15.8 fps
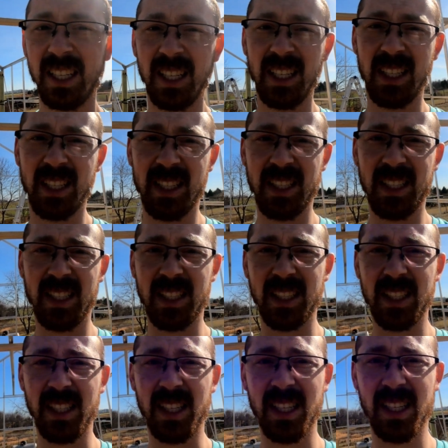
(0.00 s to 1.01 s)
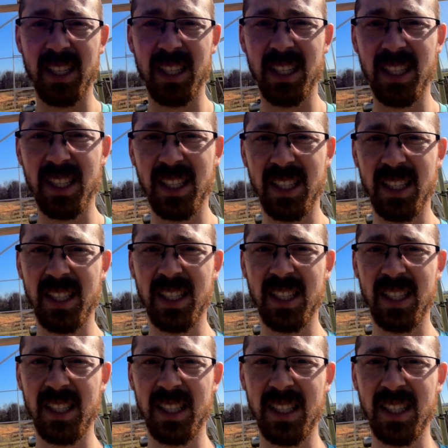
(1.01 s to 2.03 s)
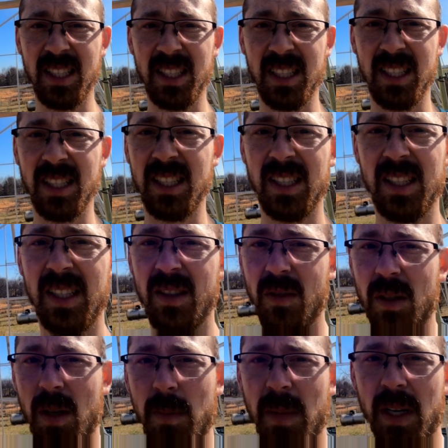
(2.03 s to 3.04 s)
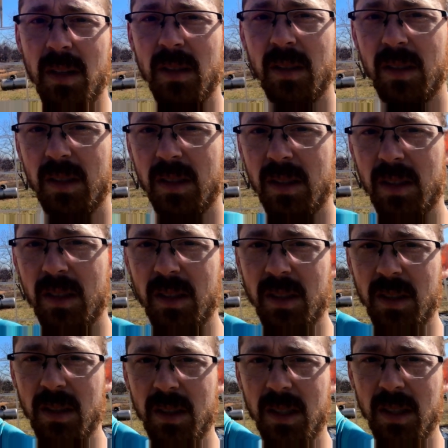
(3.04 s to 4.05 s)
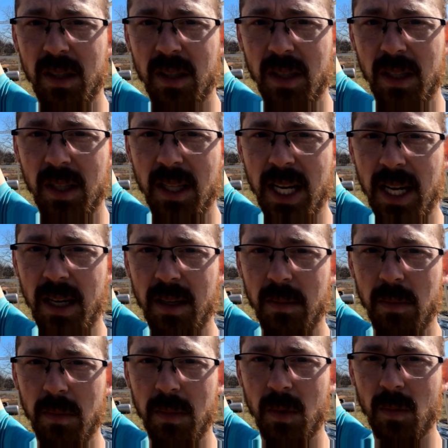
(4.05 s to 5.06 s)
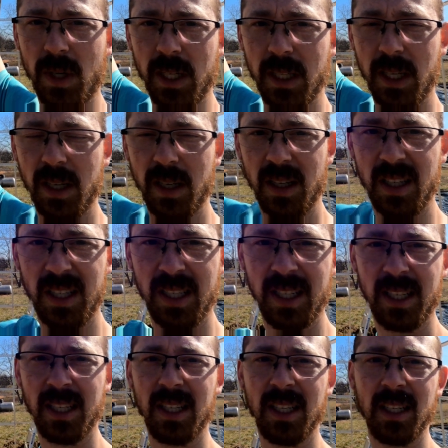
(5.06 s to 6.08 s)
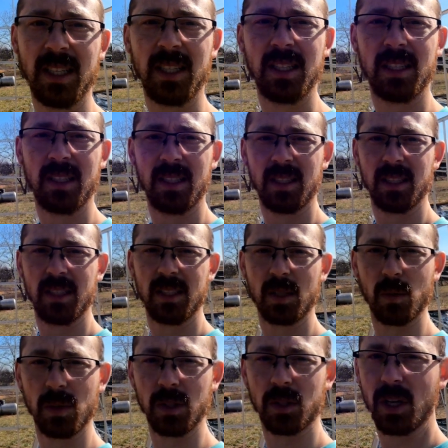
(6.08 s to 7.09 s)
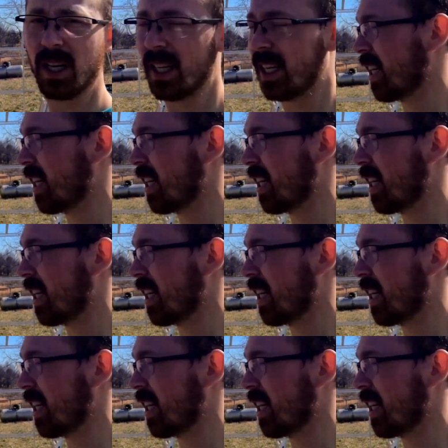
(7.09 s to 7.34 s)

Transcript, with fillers: and bolts that actually hold that on, two on either end. So resting it on one side while I put it up on the other side